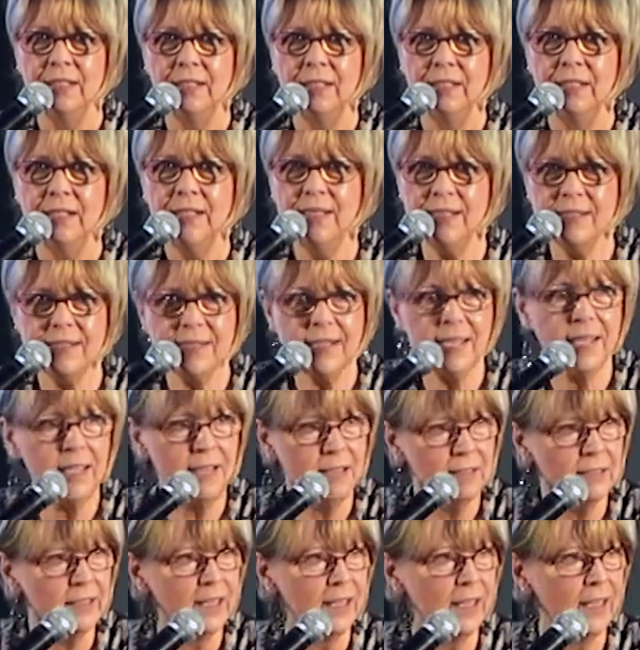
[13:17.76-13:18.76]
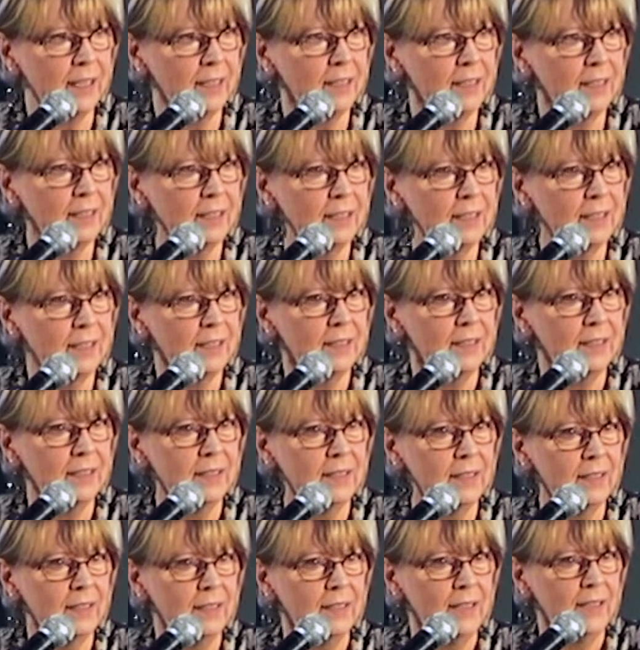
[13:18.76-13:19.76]
He's healing.
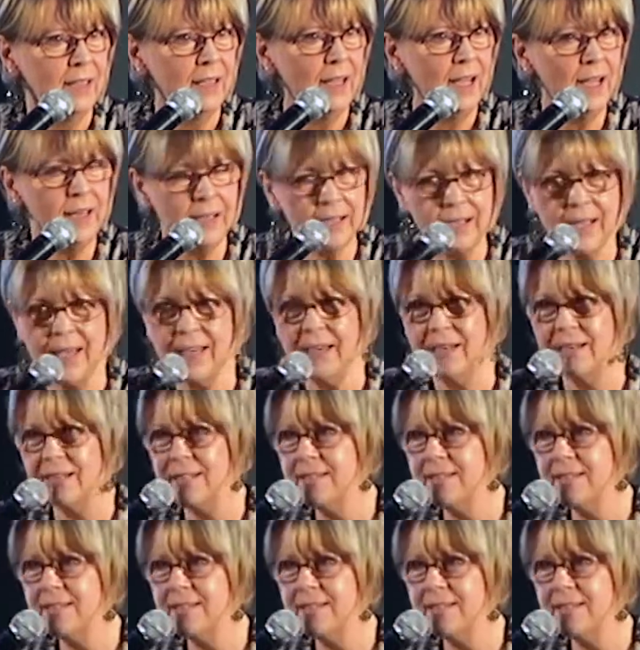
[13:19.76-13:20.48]
And again,